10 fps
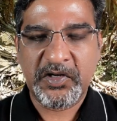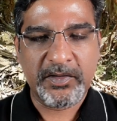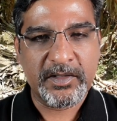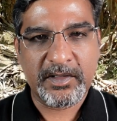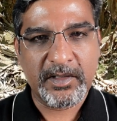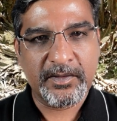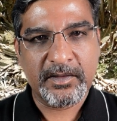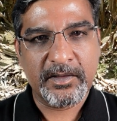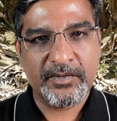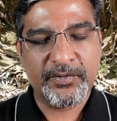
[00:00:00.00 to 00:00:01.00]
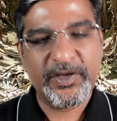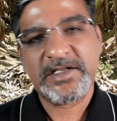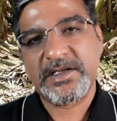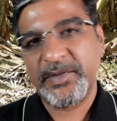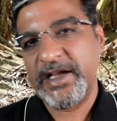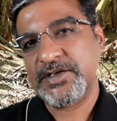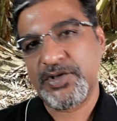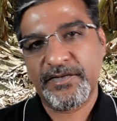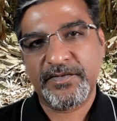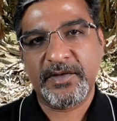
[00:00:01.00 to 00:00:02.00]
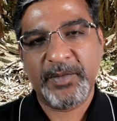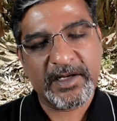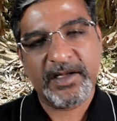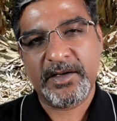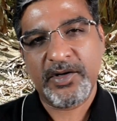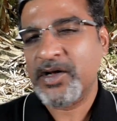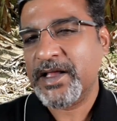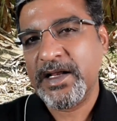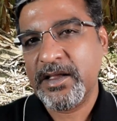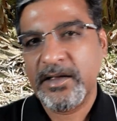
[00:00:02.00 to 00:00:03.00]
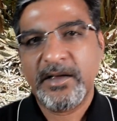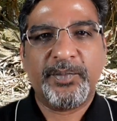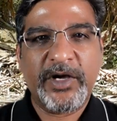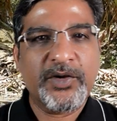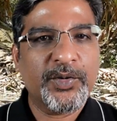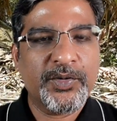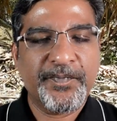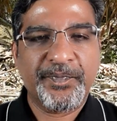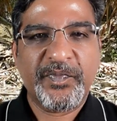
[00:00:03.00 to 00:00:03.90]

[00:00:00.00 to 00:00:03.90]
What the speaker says: the waste remains of a banana or any bio